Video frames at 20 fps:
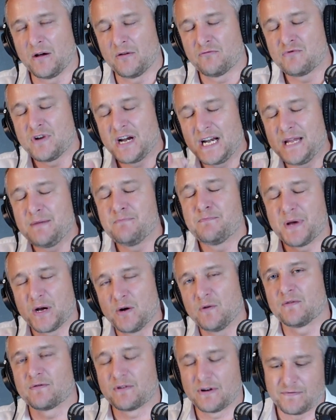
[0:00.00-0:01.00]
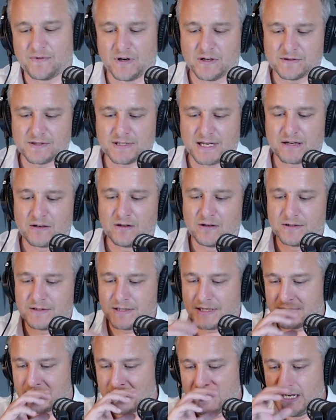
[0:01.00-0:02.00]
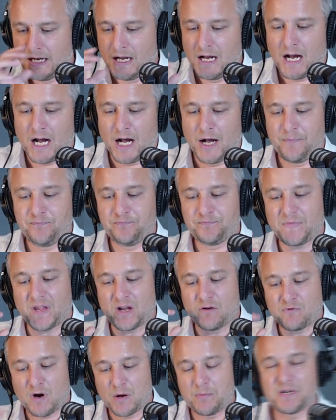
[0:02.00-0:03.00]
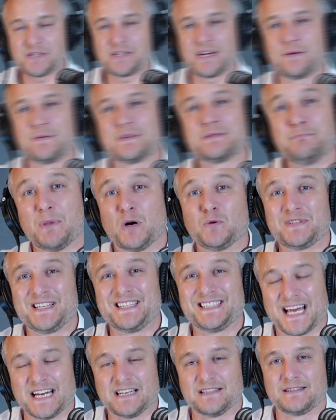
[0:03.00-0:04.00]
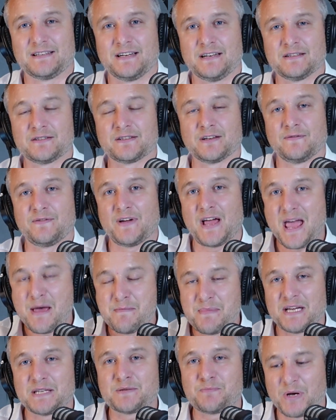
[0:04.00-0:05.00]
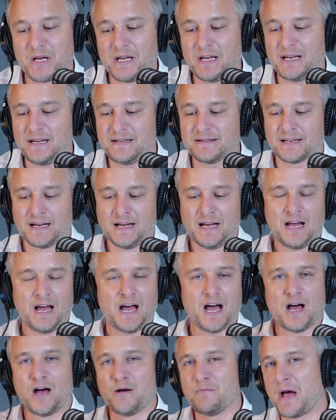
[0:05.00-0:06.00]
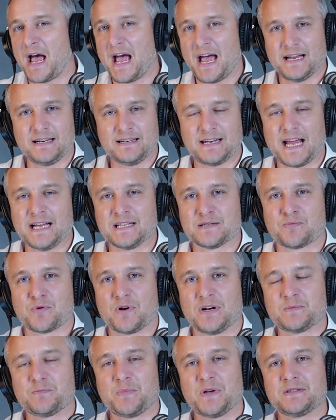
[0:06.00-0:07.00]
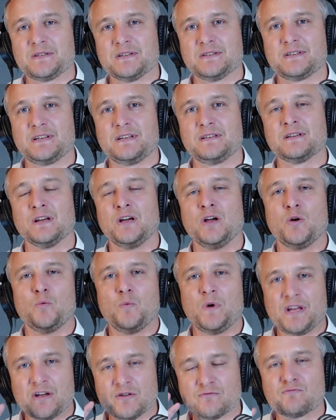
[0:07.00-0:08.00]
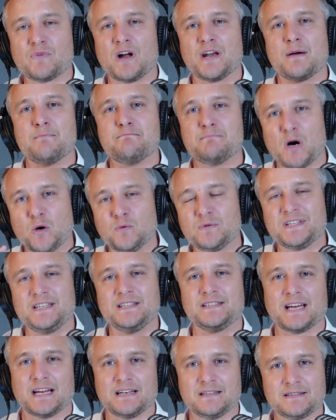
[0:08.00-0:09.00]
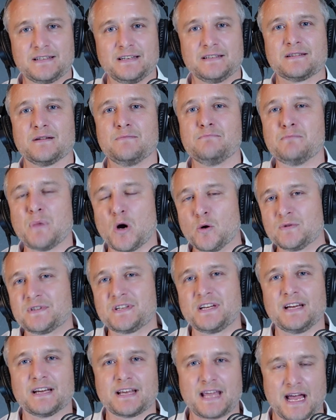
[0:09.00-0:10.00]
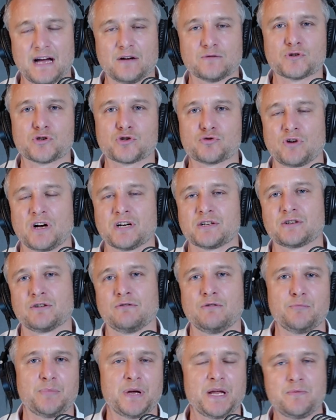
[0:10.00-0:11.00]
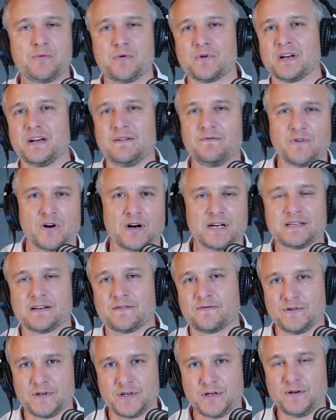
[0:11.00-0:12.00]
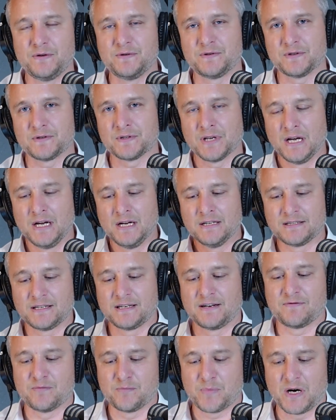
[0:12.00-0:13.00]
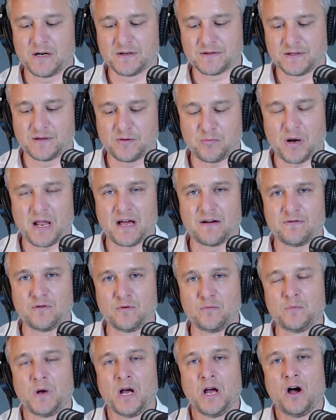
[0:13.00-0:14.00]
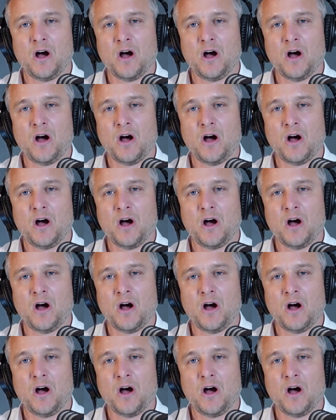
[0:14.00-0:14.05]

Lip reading: really built for advanced technologies. RoboShadow is multi-tenanted, so for MSPs and enterprise businesses, we can run a multi-tenanted, so multi-account structure, and people can invite different users to different parts of the platform.